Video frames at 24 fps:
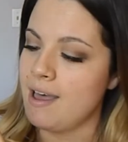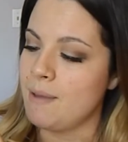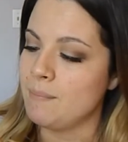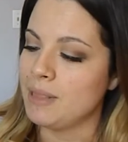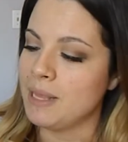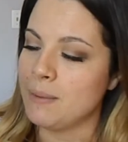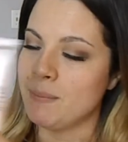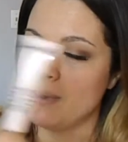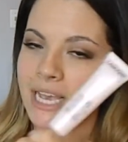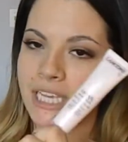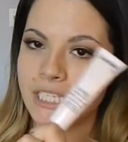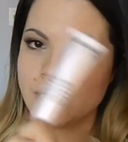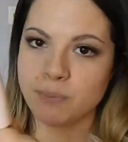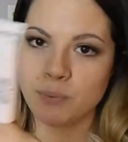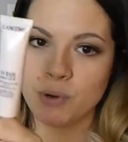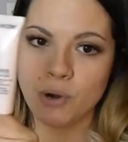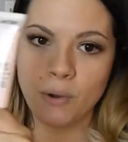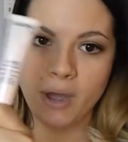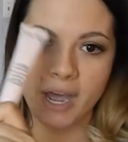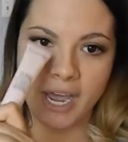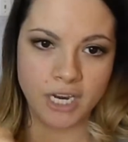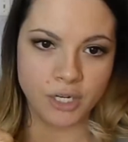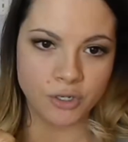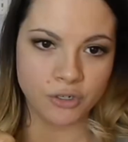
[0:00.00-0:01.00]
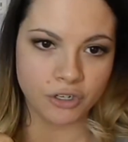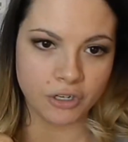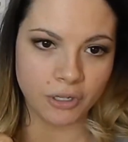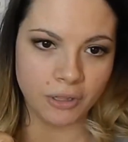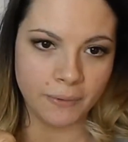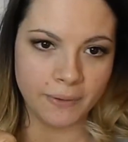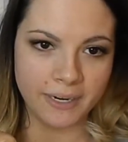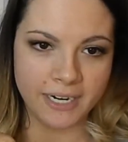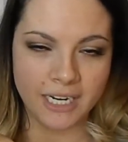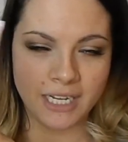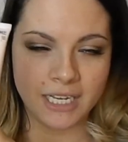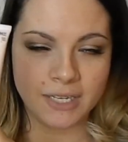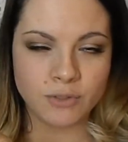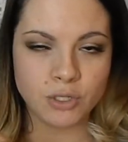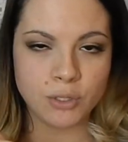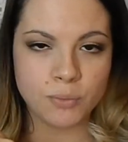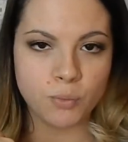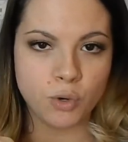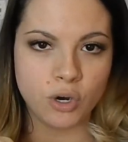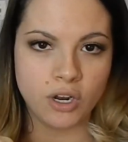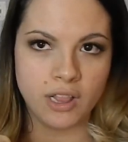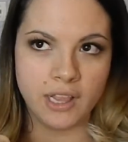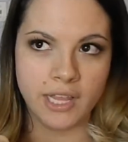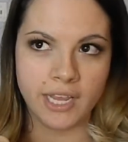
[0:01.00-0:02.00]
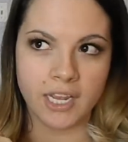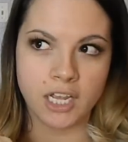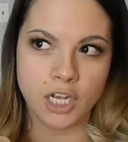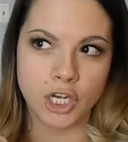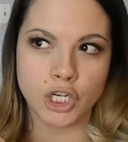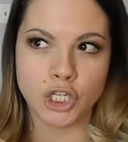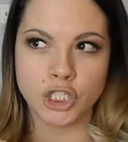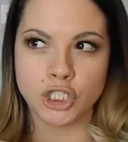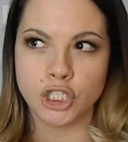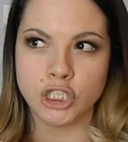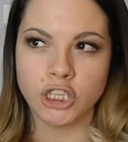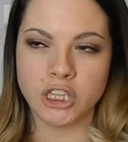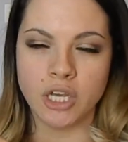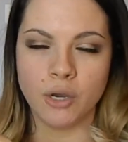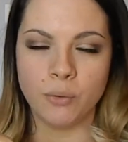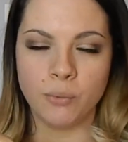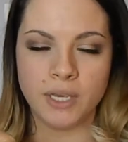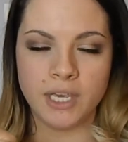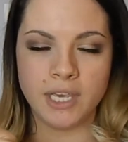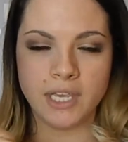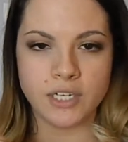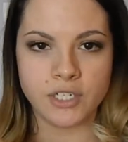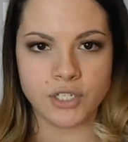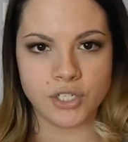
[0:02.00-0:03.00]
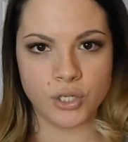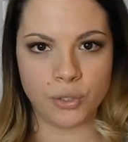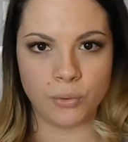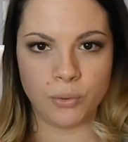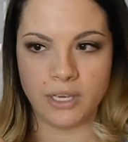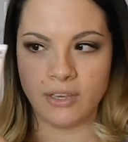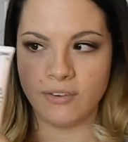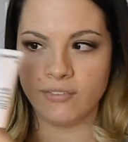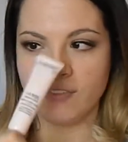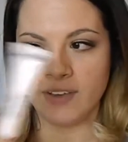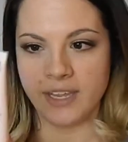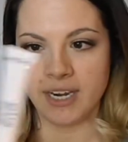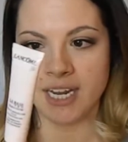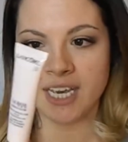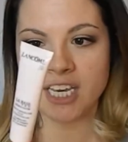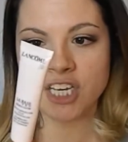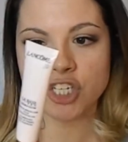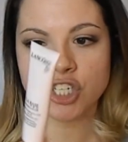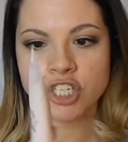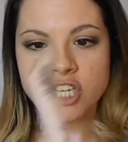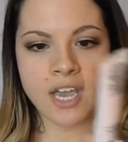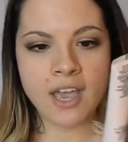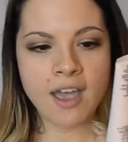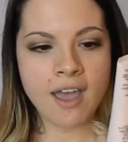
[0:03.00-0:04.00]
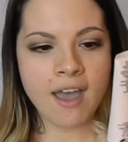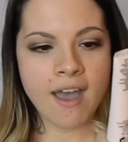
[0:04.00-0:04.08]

La Base Pro Hydro Glow, and it gives you more like a glowy, dewy finish.